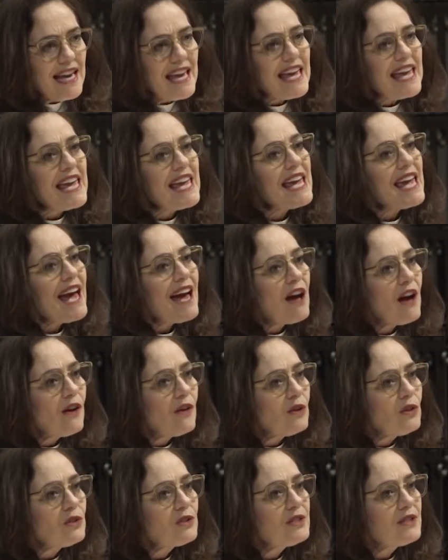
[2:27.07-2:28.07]
he
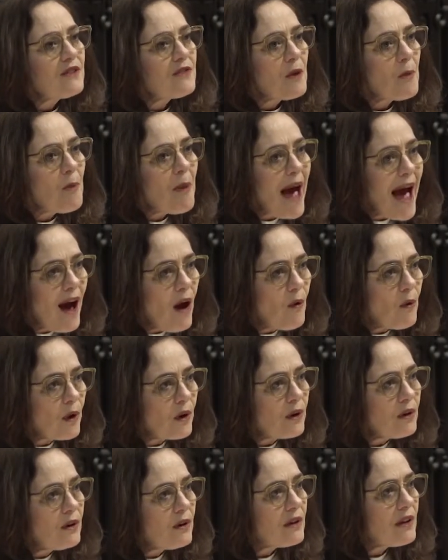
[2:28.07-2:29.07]
held the
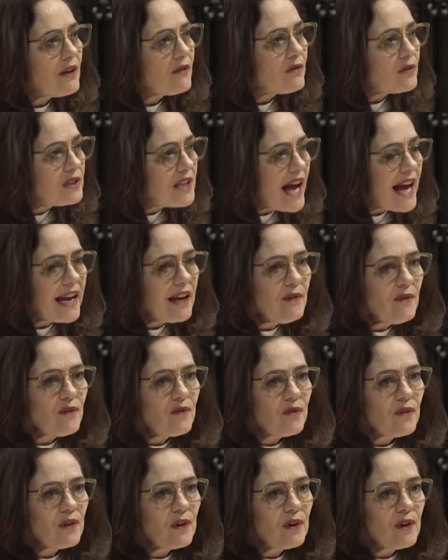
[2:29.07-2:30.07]
power of life
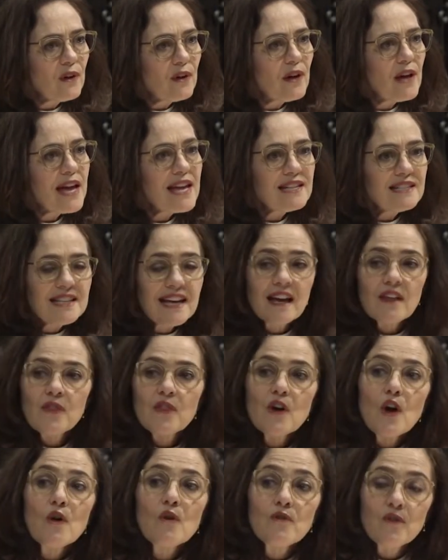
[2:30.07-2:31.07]
and
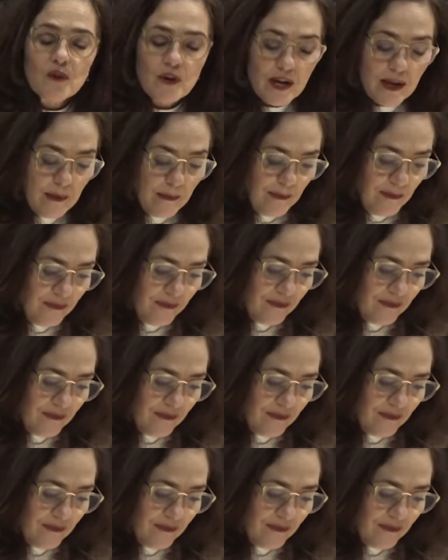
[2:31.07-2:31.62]
death over him.